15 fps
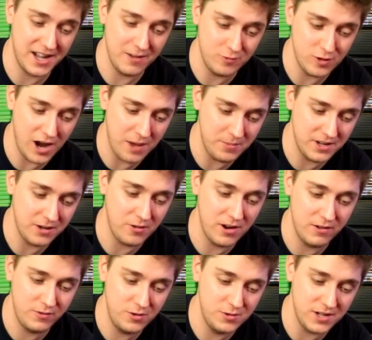I've dropped it quite
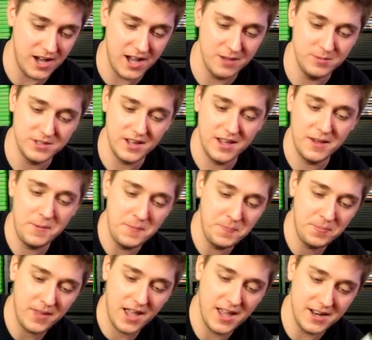a few times,
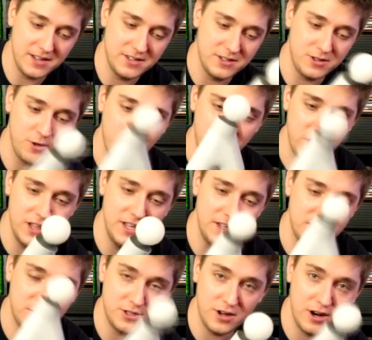and it's just a really
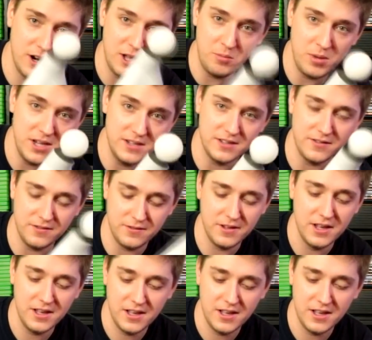sturdy piece of